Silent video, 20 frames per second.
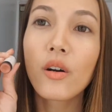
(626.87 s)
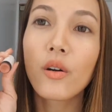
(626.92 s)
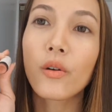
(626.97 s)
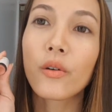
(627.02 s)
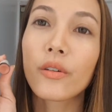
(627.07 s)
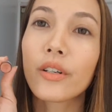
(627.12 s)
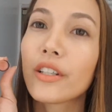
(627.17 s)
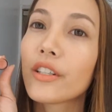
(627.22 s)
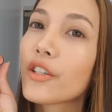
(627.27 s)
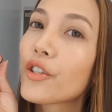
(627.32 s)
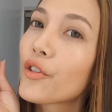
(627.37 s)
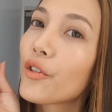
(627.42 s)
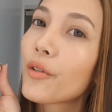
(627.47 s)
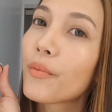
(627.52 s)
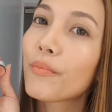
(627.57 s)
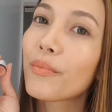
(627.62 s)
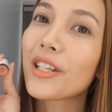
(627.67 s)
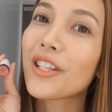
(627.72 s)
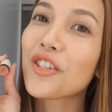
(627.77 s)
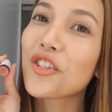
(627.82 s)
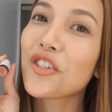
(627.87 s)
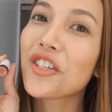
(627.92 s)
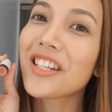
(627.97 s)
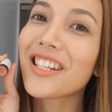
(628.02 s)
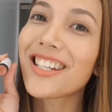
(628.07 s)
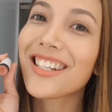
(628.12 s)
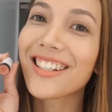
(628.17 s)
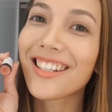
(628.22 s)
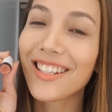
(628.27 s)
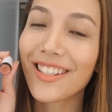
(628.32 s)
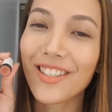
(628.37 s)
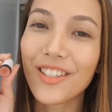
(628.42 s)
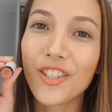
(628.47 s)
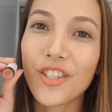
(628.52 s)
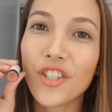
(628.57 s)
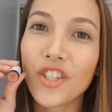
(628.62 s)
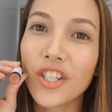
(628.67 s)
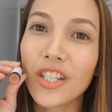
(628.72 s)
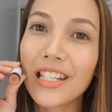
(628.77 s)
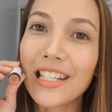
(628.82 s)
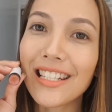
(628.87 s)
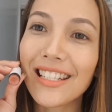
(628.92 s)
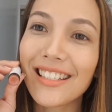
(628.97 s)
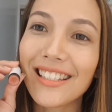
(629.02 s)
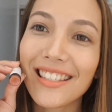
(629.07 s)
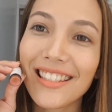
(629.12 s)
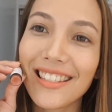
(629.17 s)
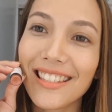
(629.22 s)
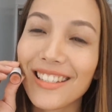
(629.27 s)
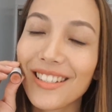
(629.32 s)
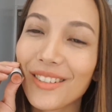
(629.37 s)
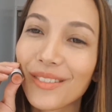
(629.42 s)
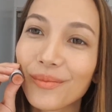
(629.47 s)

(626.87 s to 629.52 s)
orange or peachy cheeks.